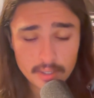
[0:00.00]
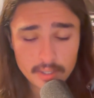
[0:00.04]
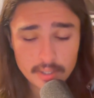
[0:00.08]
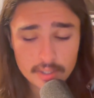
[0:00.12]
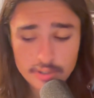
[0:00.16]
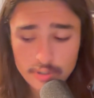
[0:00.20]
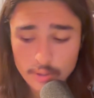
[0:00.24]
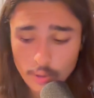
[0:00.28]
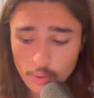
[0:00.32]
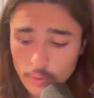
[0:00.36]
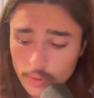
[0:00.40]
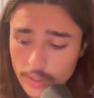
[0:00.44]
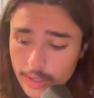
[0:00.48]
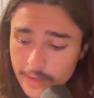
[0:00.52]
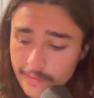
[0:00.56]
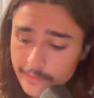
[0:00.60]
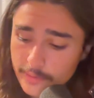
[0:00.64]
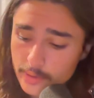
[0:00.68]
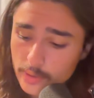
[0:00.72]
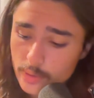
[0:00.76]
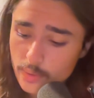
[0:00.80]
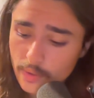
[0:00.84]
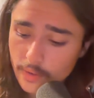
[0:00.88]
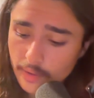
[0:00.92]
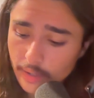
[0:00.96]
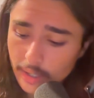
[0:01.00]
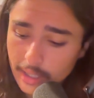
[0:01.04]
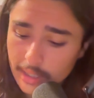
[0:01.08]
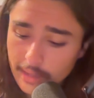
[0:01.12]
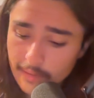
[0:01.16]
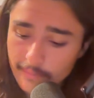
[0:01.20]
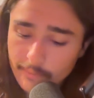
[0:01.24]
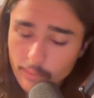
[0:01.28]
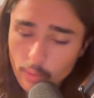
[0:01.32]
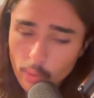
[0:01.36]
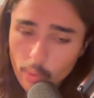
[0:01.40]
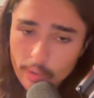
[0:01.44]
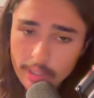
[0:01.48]
So if you can
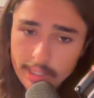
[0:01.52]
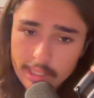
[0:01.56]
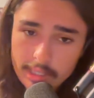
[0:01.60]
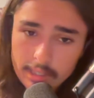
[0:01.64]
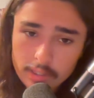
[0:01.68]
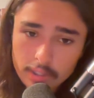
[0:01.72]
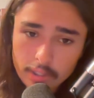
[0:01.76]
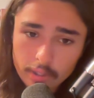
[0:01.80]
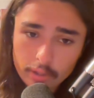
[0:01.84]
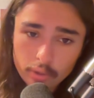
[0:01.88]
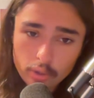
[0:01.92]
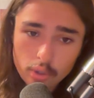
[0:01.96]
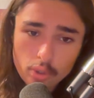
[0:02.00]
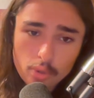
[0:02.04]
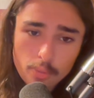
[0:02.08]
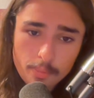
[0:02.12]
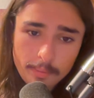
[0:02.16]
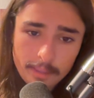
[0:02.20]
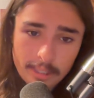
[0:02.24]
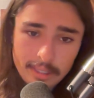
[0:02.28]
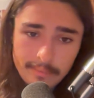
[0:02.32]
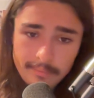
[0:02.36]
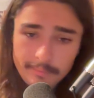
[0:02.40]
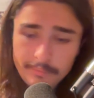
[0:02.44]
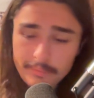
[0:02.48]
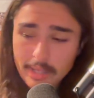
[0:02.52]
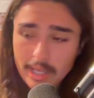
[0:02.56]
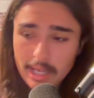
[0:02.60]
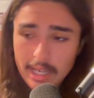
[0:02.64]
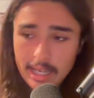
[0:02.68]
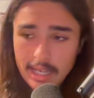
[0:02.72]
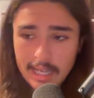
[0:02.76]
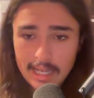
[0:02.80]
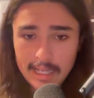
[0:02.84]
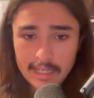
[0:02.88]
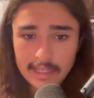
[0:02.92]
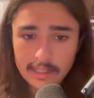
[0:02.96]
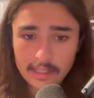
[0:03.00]
avoid the looping
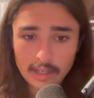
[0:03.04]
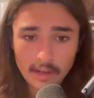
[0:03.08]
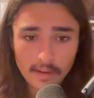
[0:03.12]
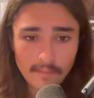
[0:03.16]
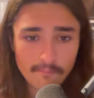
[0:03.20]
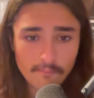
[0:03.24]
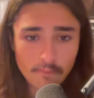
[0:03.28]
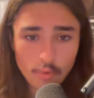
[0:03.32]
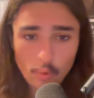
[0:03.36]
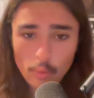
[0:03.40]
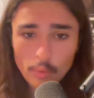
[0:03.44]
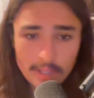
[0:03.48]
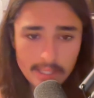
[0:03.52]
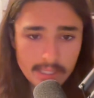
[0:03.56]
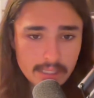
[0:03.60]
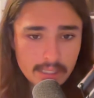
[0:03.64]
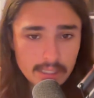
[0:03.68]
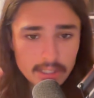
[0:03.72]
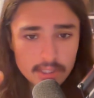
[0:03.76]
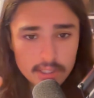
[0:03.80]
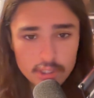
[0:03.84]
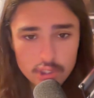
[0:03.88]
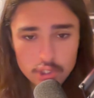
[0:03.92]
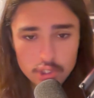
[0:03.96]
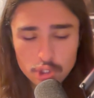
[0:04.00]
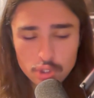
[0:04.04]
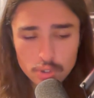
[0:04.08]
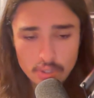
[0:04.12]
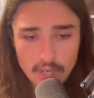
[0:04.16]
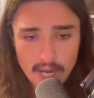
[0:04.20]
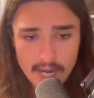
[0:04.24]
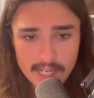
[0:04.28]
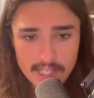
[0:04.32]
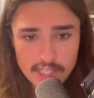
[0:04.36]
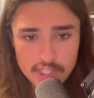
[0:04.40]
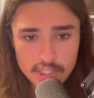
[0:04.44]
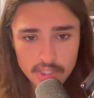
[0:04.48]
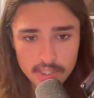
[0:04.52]
and avoid the
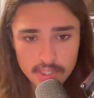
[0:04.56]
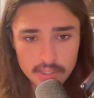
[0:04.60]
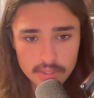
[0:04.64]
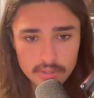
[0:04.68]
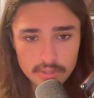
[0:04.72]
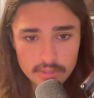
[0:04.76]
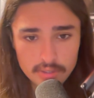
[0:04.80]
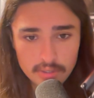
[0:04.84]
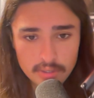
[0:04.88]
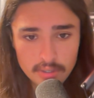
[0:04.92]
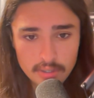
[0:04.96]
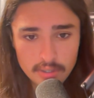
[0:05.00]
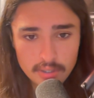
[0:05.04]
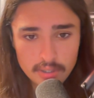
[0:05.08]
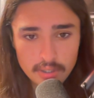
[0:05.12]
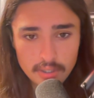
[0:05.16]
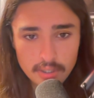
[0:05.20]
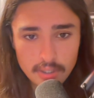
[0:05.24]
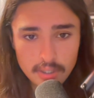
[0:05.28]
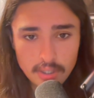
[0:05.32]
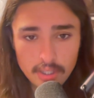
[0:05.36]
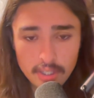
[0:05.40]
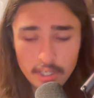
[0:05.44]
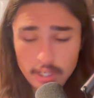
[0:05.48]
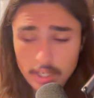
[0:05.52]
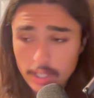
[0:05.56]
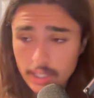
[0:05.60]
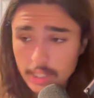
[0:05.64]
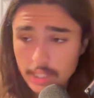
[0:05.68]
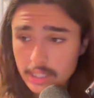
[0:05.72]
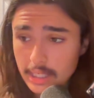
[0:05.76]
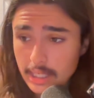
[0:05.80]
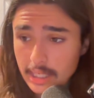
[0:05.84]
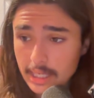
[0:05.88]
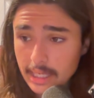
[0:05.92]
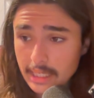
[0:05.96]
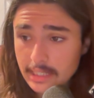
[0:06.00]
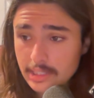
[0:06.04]
distractions
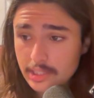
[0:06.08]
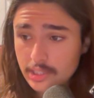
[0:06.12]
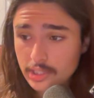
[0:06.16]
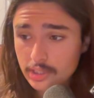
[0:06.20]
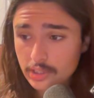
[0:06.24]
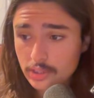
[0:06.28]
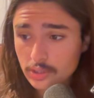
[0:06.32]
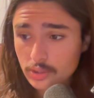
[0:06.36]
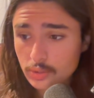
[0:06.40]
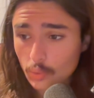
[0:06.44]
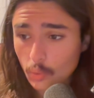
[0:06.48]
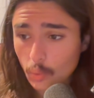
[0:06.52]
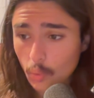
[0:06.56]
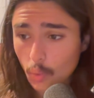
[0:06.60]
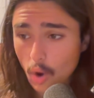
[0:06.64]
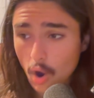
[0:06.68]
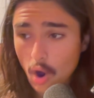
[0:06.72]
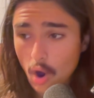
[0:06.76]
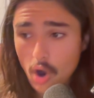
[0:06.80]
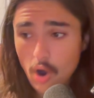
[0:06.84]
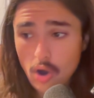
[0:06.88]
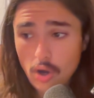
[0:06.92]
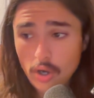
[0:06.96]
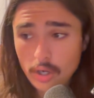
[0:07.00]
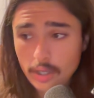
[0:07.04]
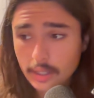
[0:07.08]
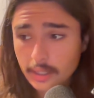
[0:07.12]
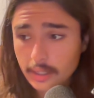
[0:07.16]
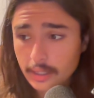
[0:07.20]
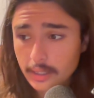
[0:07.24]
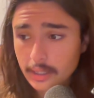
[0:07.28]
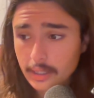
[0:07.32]
and just walk.